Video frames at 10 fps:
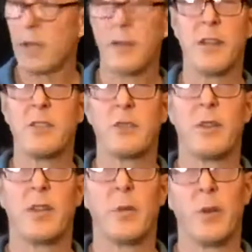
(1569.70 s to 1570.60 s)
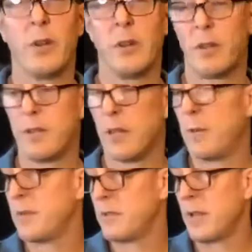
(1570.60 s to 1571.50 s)
So I just want to hear one note at a
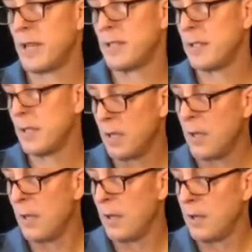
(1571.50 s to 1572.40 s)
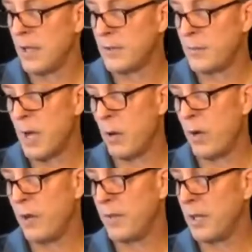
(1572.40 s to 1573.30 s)
time. So that's my
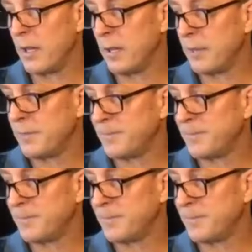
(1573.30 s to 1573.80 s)
way of getting there.